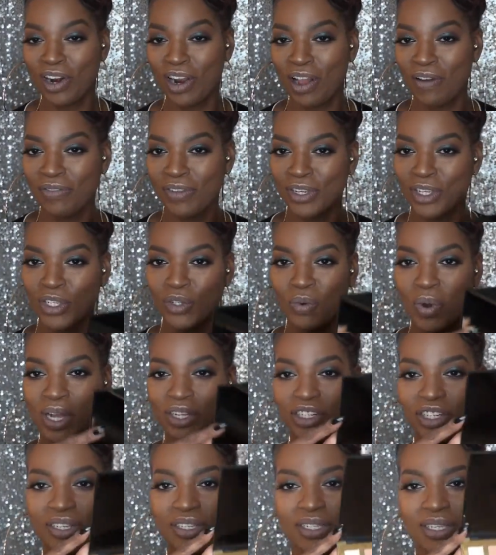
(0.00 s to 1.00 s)
off this
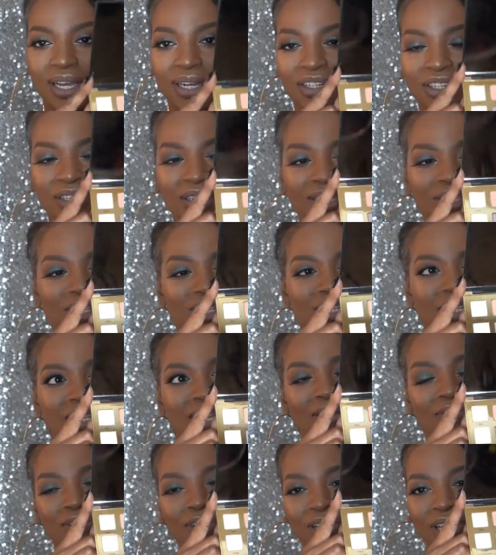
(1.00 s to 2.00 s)
swatching session, I just
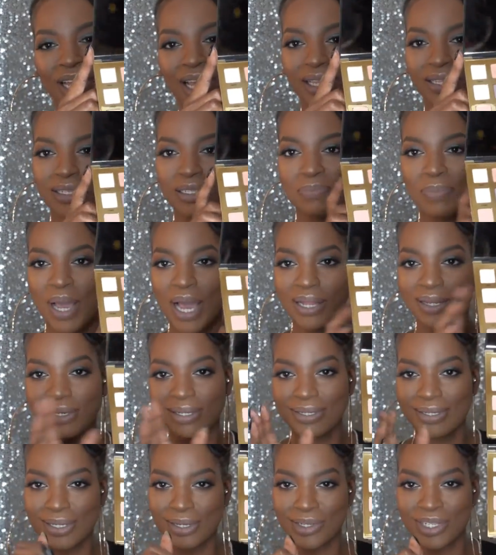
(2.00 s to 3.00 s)
love looking at this palette.
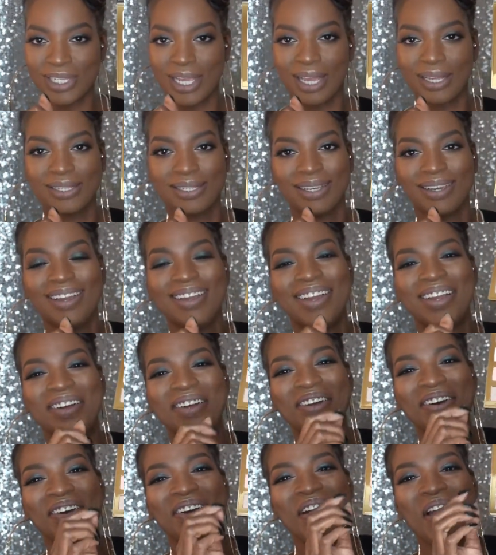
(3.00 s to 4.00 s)
It's so sexy.
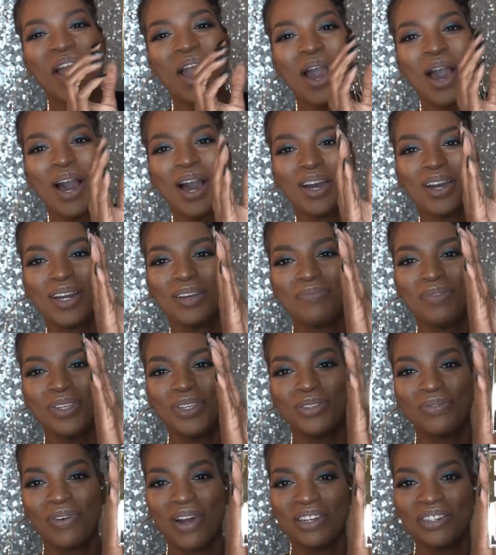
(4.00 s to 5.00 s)
I'm going to be
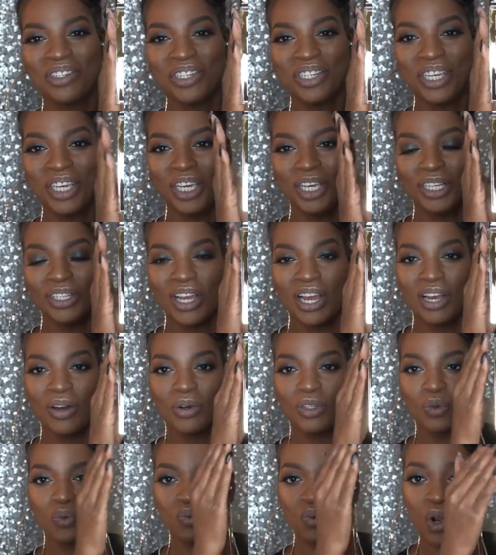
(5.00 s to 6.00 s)
swatching
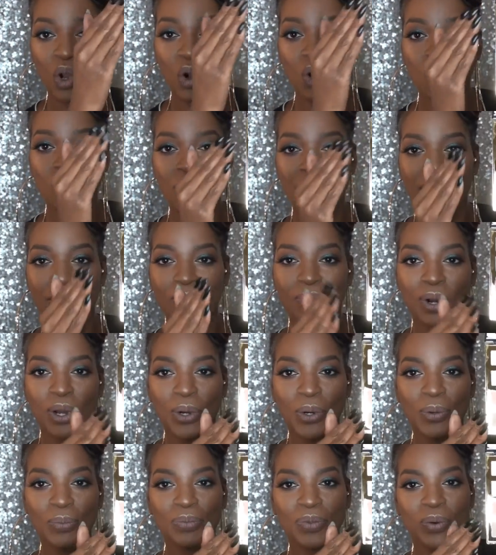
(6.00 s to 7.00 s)
row by
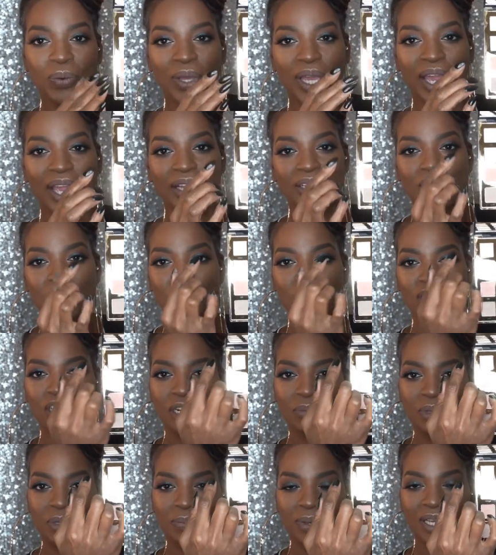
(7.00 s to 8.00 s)
row, okay? So it's
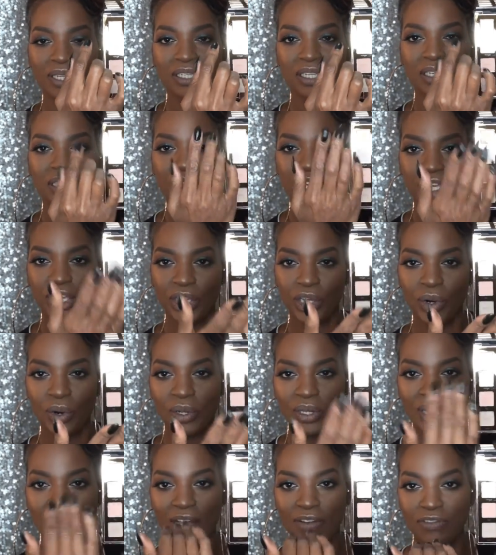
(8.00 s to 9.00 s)
going to be basically your
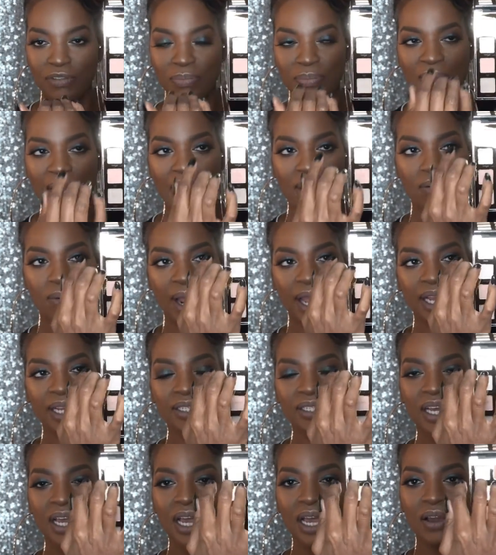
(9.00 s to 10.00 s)
left, my
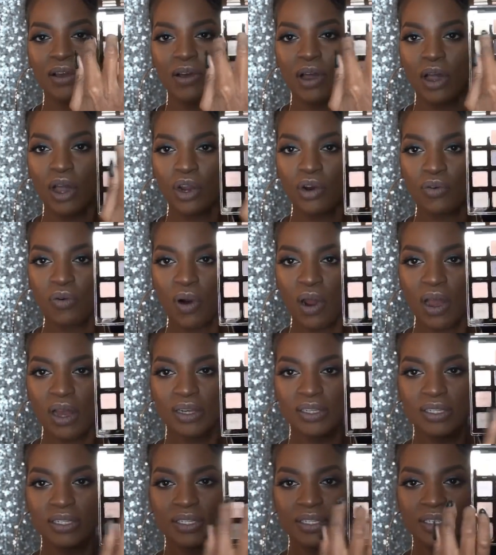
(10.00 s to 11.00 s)
right,
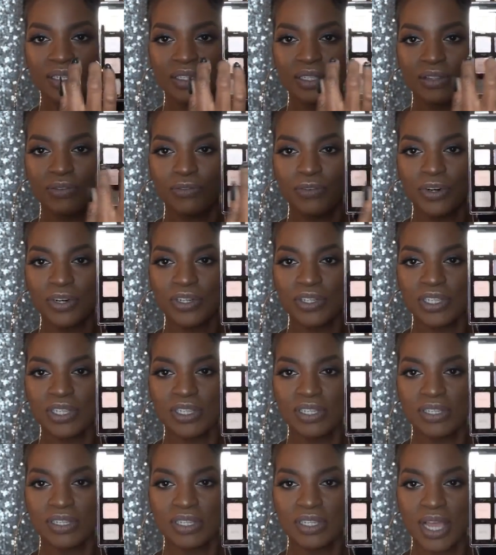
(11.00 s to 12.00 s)
across,
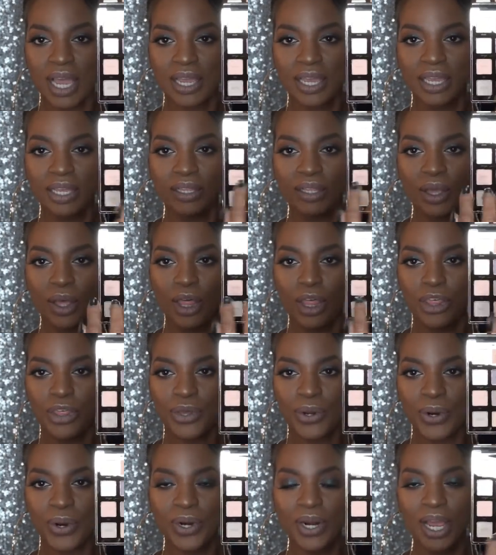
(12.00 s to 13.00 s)
first, second,
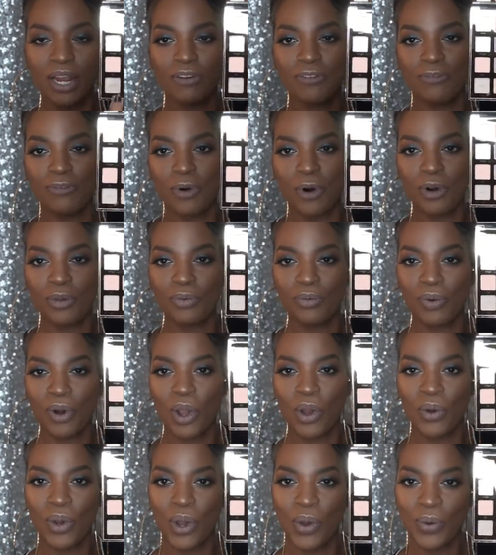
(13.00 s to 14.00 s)
third, and fourth
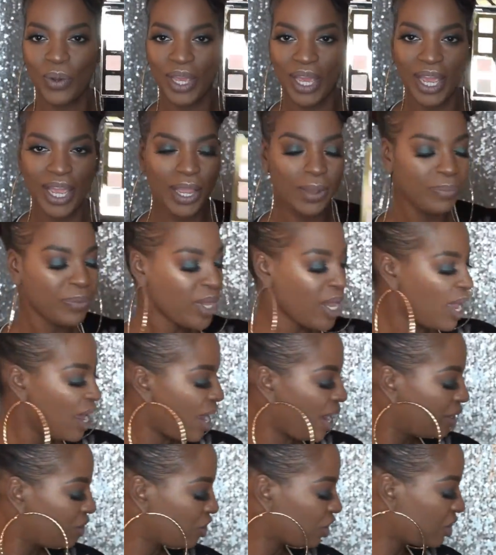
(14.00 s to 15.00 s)
row, okay?
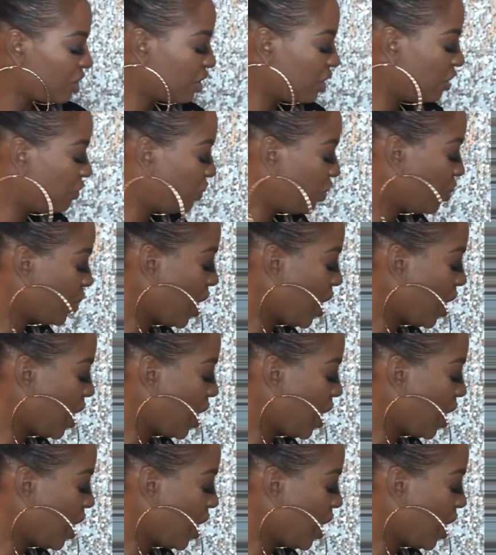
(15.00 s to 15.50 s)
And just to give you an